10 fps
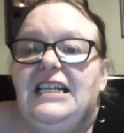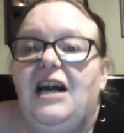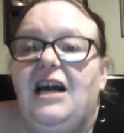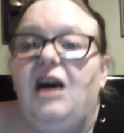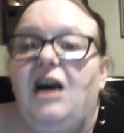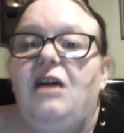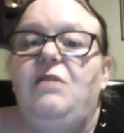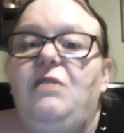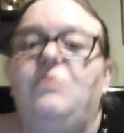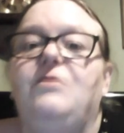
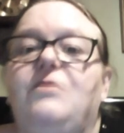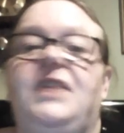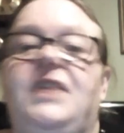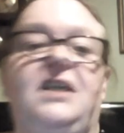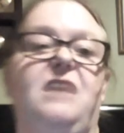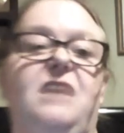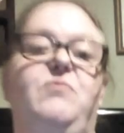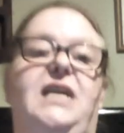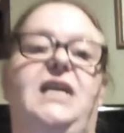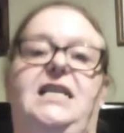Oh, there you go,
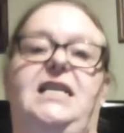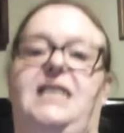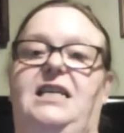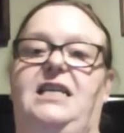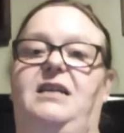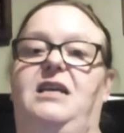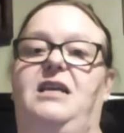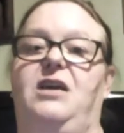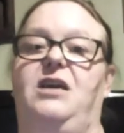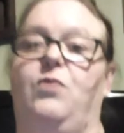my lady.
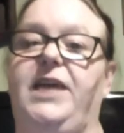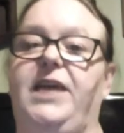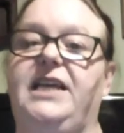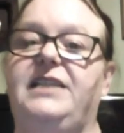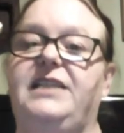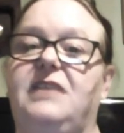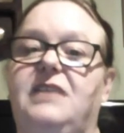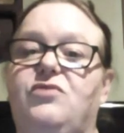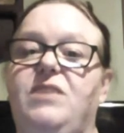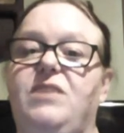Wakey
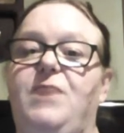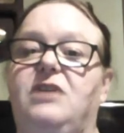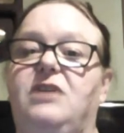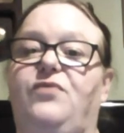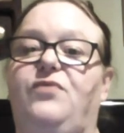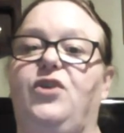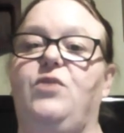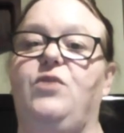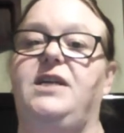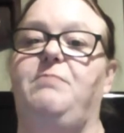says 3 bars for
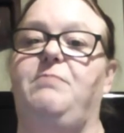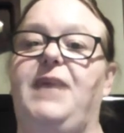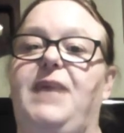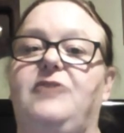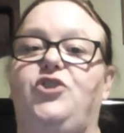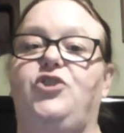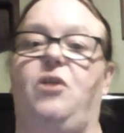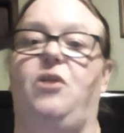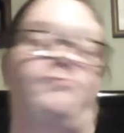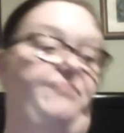£1 in pound
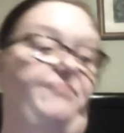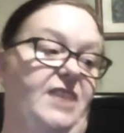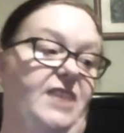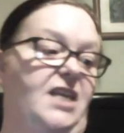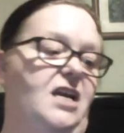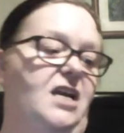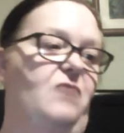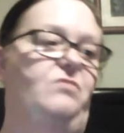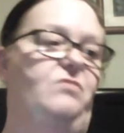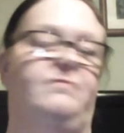shop. There you
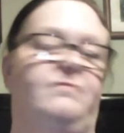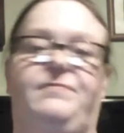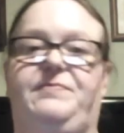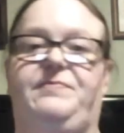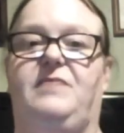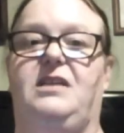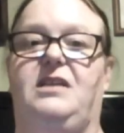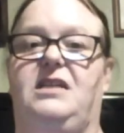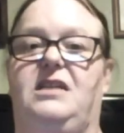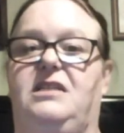go.
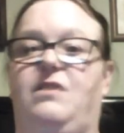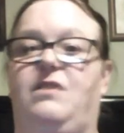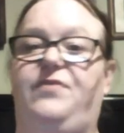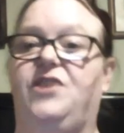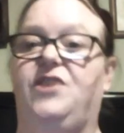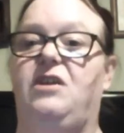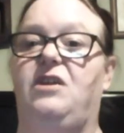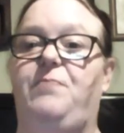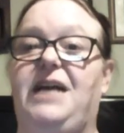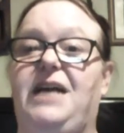So if you've got a
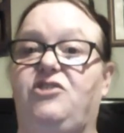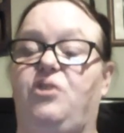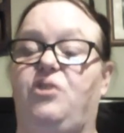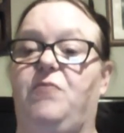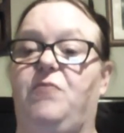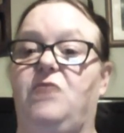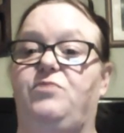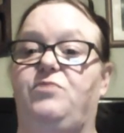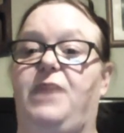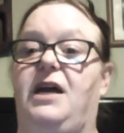pound shop
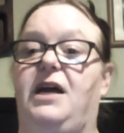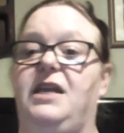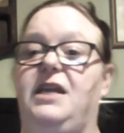close by.